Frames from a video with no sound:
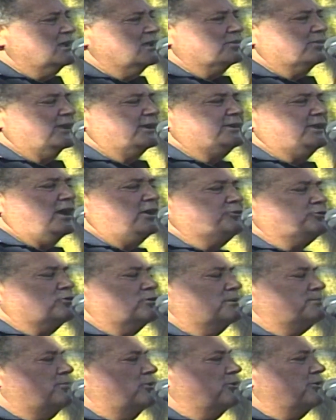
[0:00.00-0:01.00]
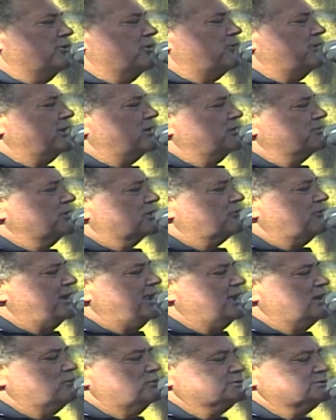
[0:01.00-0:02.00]
They'd go to a buria ring on the
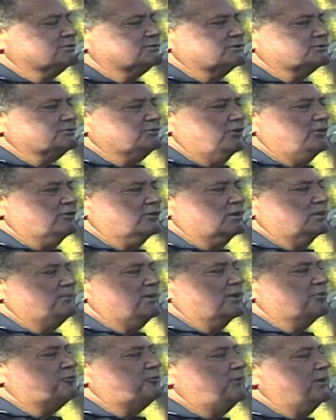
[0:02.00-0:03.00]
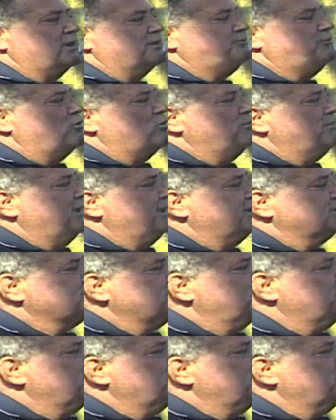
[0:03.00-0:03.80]
ground, which is a circle about 3 or 4 metres in